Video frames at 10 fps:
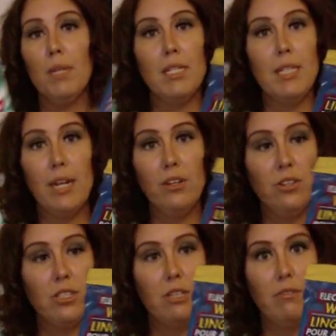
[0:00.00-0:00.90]

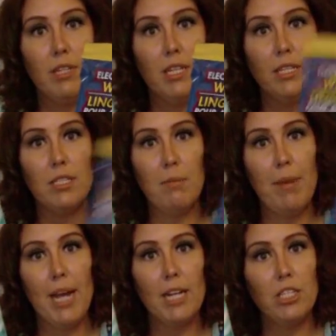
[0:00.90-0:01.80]
containers of these or
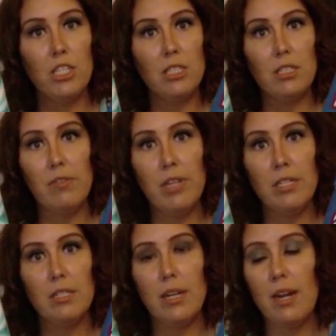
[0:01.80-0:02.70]
packages of
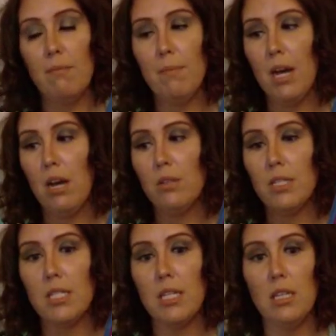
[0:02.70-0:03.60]
these that I
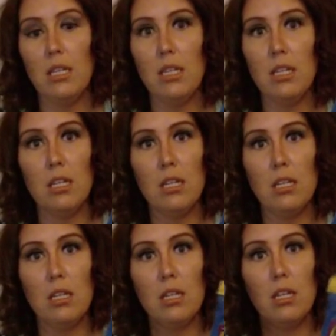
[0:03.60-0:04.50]
bought in
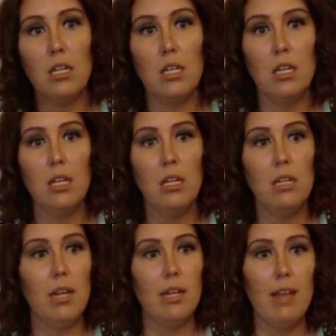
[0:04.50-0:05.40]
the
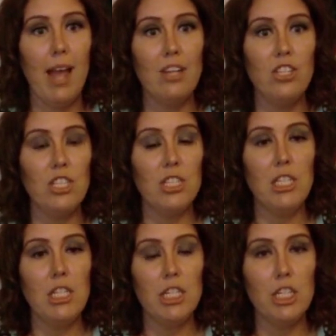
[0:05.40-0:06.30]
like last
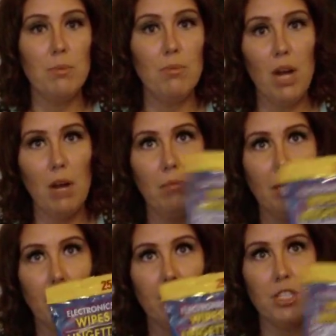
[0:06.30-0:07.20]
year
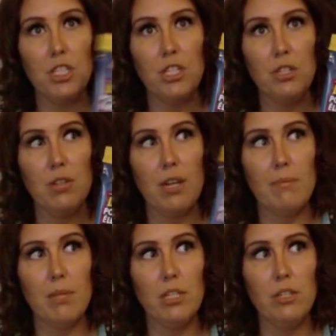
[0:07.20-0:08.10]
probably or two that
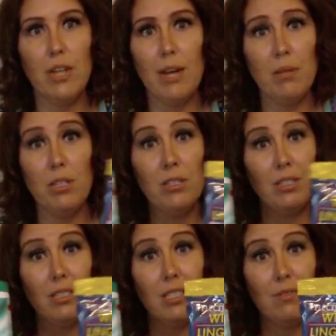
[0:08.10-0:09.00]
I've been
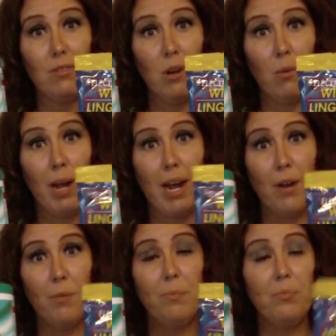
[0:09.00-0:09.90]
using these for a
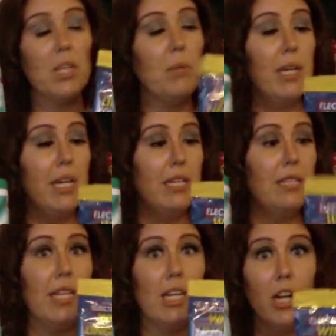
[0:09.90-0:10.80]
while. But
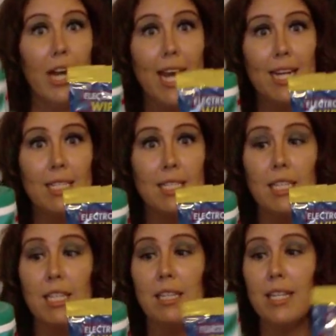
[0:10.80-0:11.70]
they are
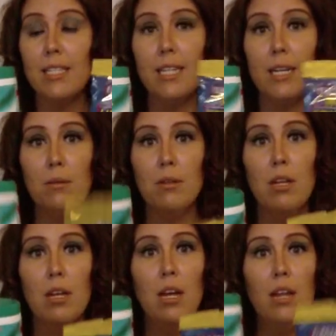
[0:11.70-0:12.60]
excellent. They
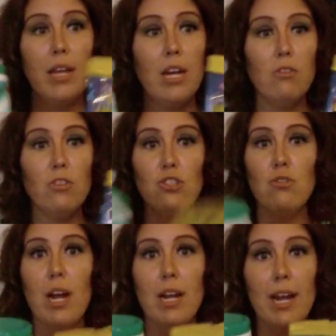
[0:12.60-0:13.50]
don't
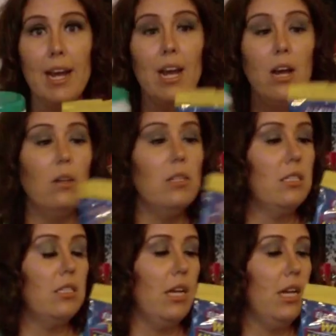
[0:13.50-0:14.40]
dry out
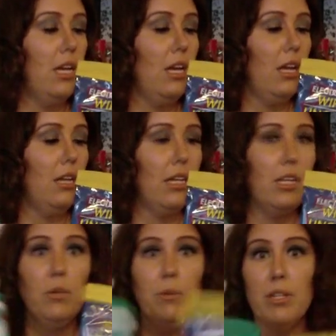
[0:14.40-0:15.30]
and
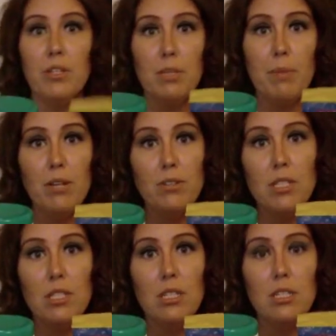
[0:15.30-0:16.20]
they do what
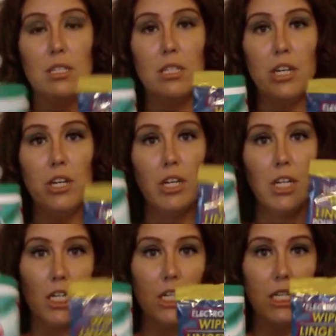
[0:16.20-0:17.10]

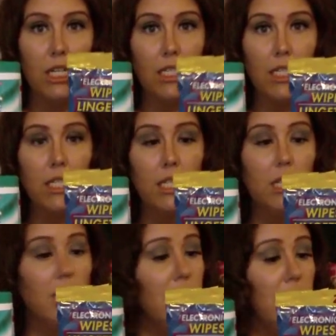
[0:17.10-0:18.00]
they're intended
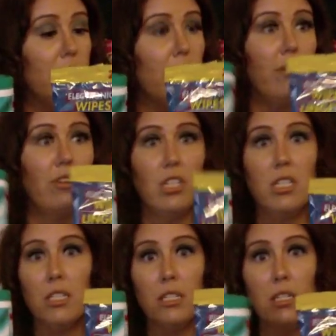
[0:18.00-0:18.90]
to do. They work
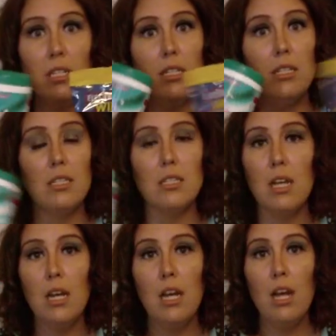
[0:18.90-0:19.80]
just as good
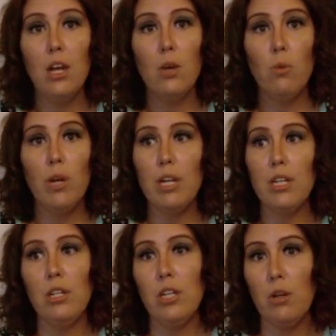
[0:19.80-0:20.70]
as
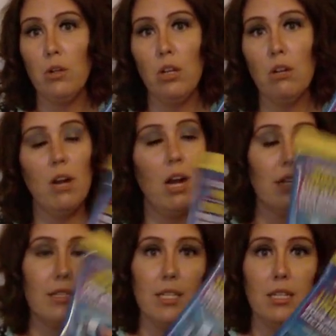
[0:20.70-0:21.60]
what, you know,
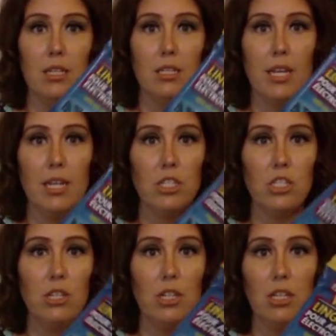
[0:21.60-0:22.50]
Clorox and the things
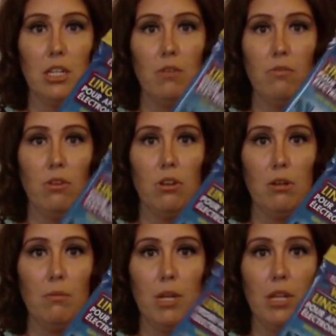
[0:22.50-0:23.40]
you can get
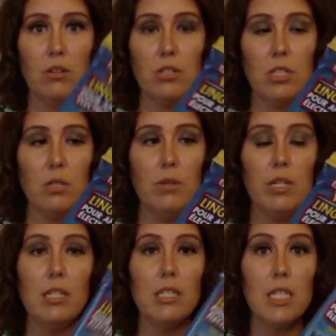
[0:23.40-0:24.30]
from other
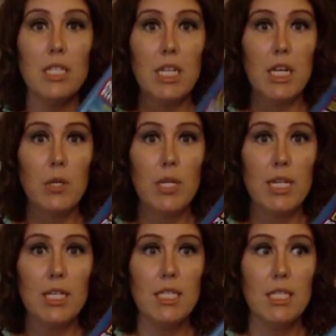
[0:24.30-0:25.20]
stores. So
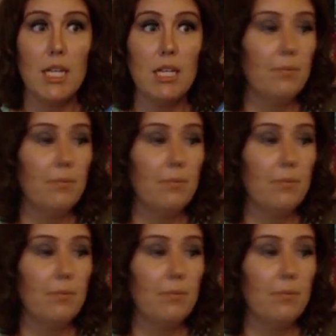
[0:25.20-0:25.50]
yes,